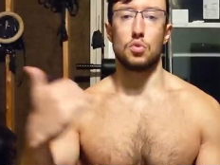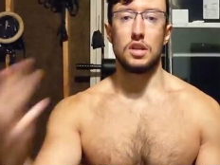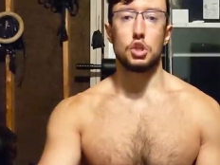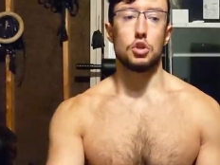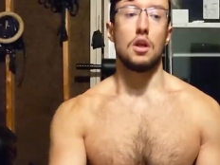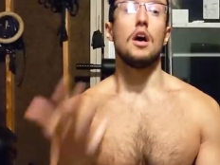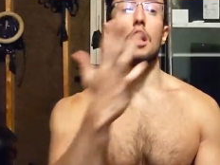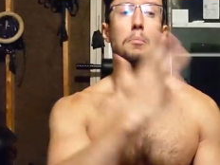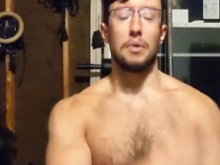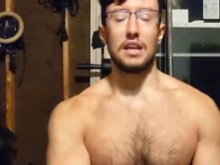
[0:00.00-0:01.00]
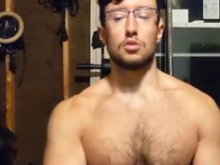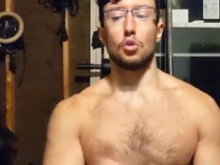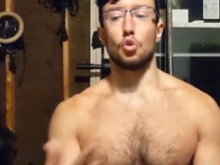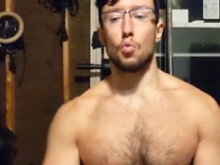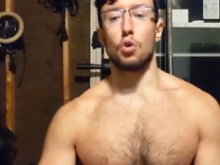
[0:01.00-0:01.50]
religion based
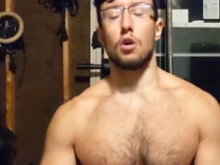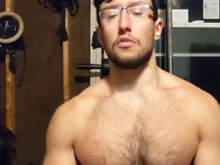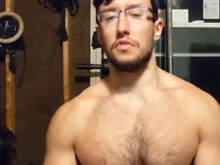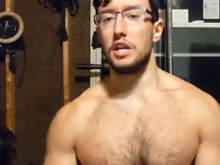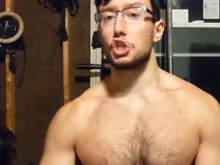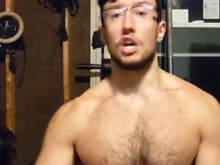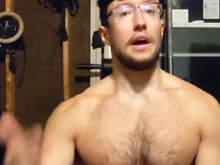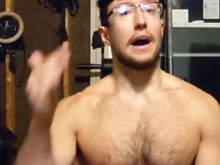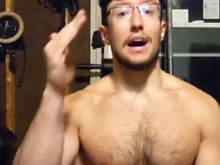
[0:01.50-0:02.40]
on the work of Nietzsche,